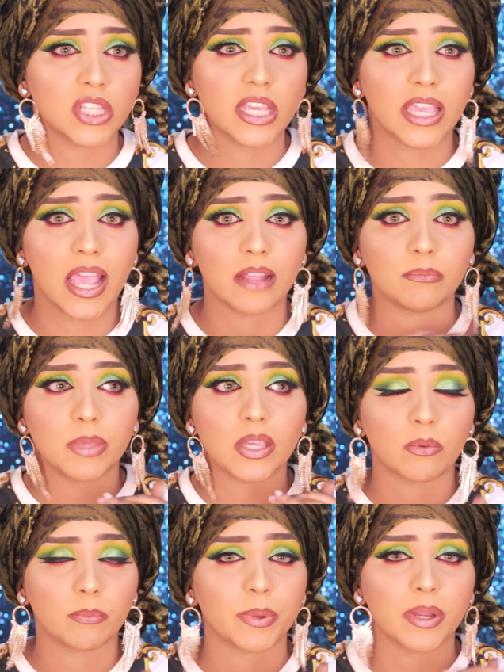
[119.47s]
they can be
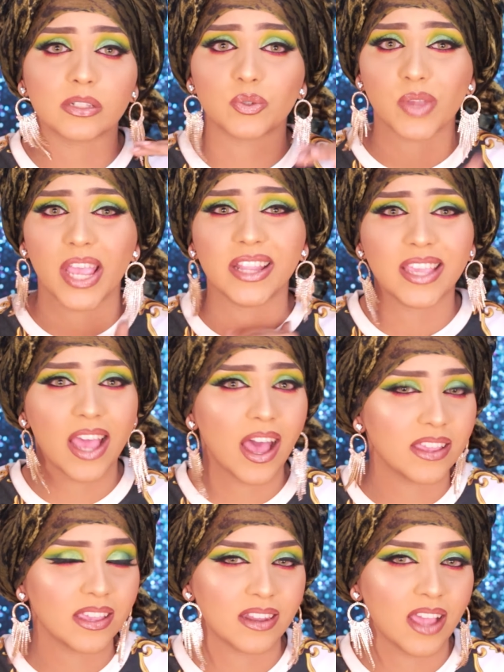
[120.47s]
compared to any
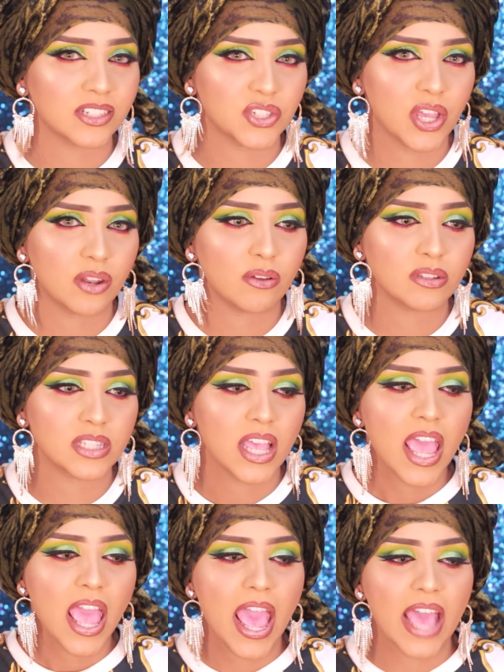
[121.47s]
high-end eyeshadows,
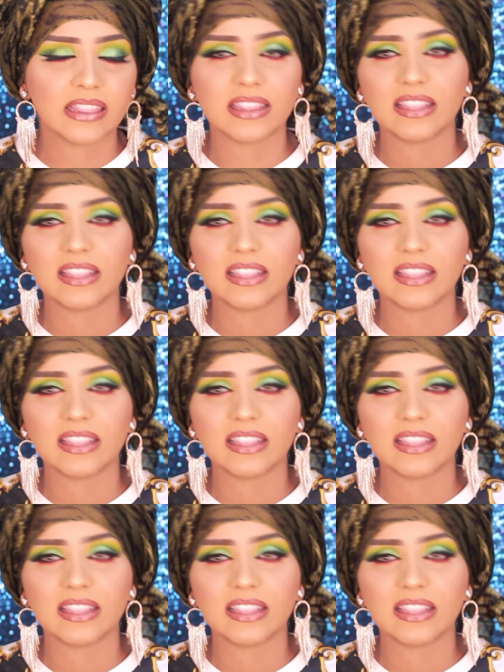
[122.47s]
and